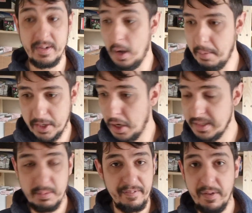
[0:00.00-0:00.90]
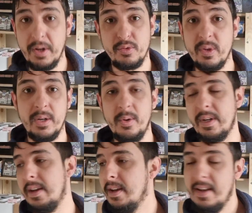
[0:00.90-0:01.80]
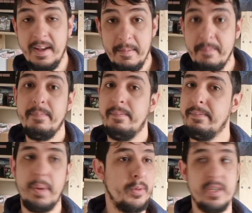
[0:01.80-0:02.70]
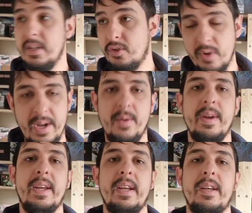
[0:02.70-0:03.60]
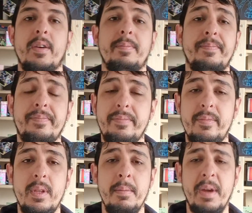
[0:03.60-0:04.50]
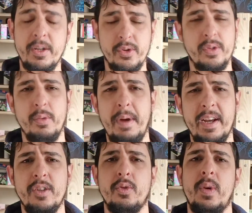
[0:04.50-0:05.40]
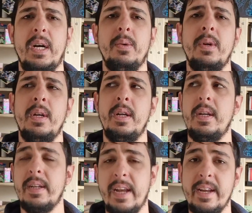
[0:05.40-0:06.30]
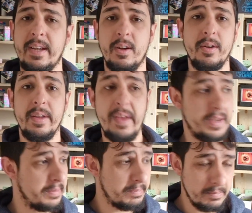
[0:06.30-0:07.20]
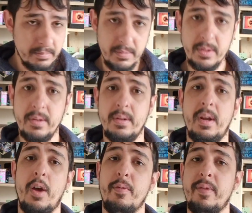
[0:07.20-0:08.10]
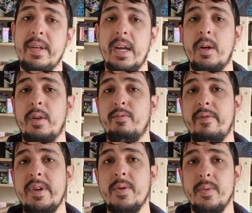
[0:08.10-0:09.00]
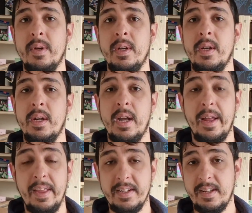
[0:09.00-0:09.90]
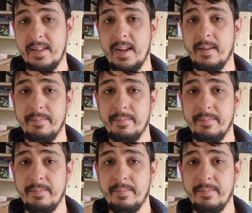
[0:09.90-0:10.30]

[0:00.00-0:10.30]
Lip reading: Oh my god, it's my first real order. Post it straight away, get it gone. Make sure it's all packaged well, get it gone, and then hopefully get a good review. And that's the thing.